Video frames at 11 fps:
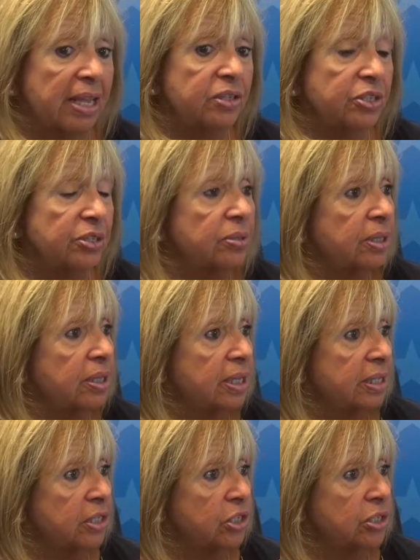and certainly the
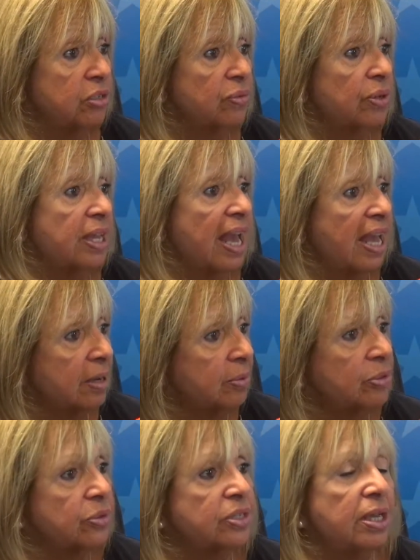conditions for the
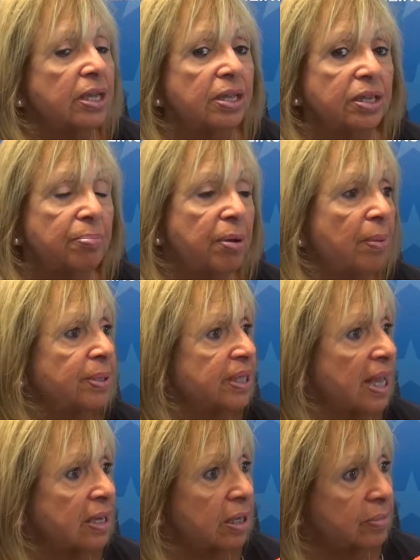animals, the public
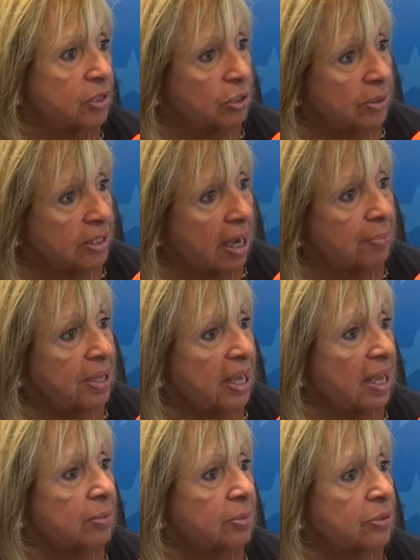that comes to adopt the
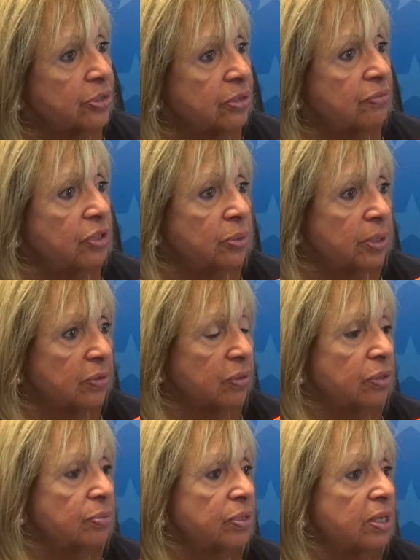animals, the viewing
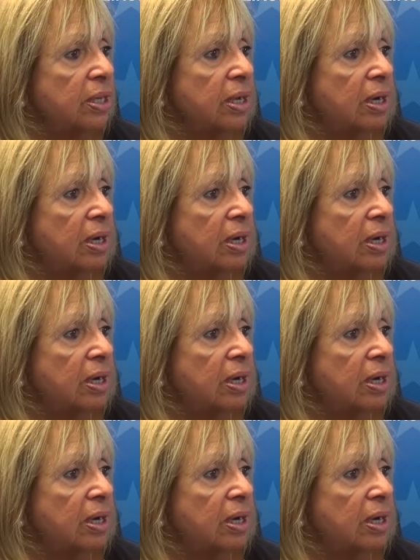rooms.